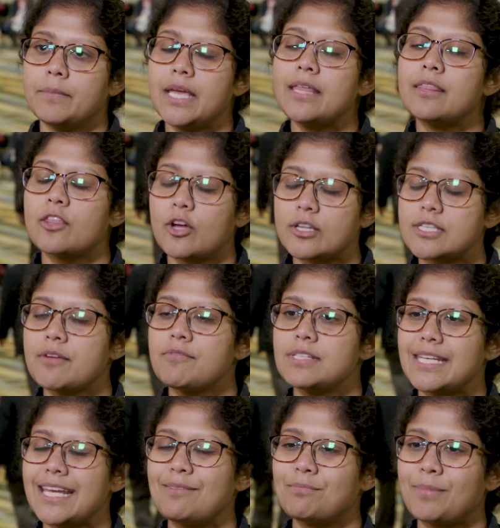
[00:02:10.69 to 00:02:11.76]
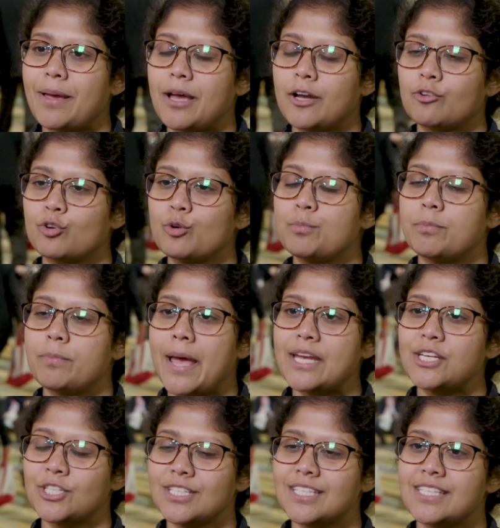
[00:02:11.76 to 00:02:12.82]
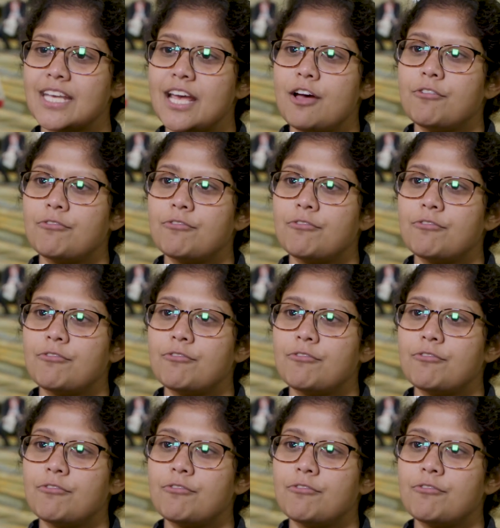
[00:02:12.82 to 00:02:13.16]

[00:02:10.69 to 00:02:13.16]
in the 17 group of patients,